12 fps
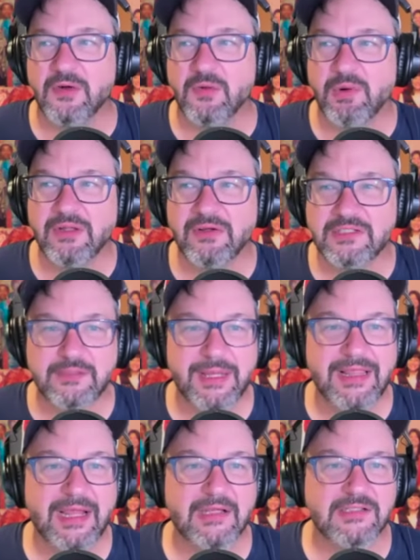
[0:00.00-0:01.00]
what looks to
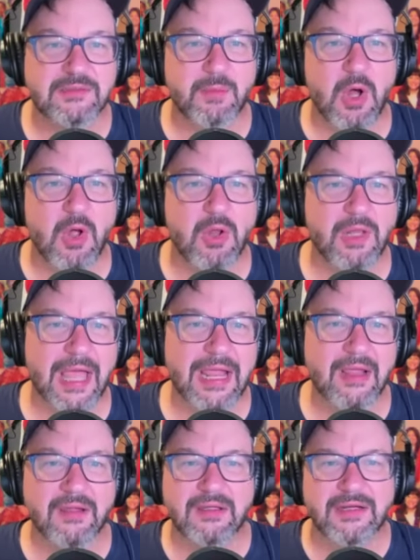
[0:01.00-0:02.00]
be like a small like